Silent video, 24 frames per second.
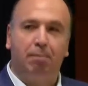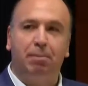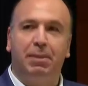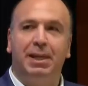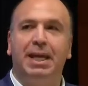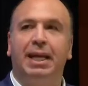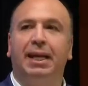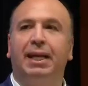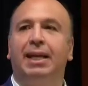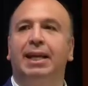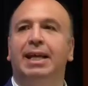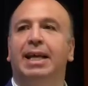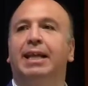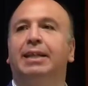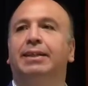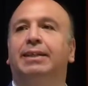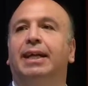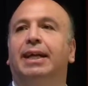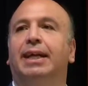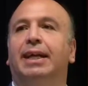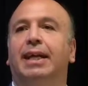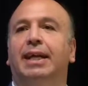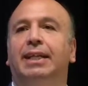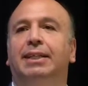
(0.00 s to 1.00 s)
being
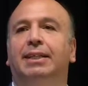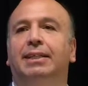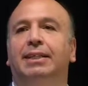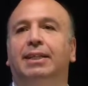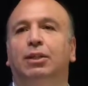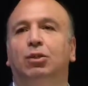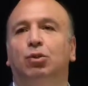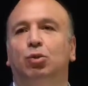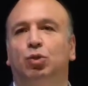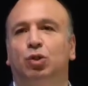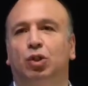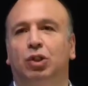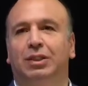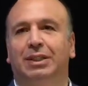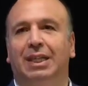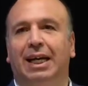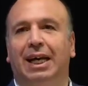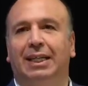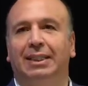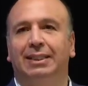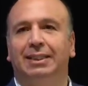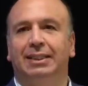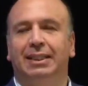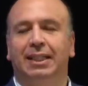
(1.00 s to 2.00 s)
reintegrated into
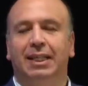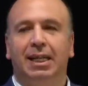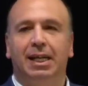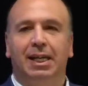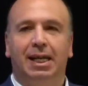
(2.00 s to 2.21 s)
society.